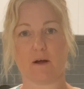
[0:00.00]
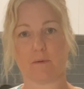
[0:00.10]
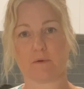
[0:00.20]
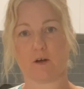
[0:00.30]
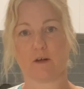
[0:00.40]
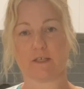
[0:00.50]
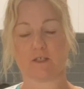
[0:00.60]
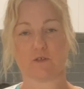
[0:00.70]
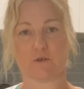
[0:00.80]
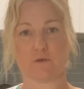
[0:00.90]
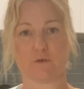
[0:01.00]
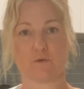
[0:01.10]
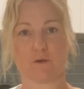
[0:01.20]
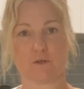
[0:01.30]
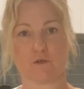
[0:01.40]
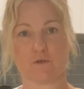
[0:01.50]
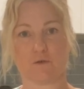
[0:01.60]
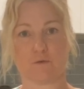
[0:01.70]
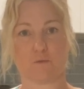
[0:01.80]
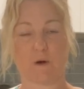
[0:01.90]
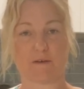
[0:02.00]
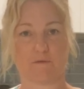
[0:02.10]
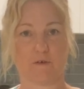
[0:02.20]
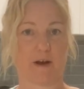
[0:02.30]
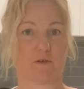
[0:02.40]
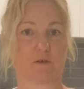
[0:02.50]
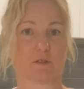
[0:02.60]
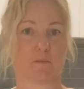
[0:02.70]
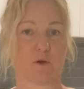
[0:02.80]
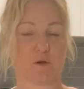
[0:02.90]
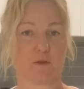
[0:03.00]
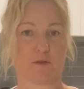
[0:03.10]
I'm going to do one fragrance for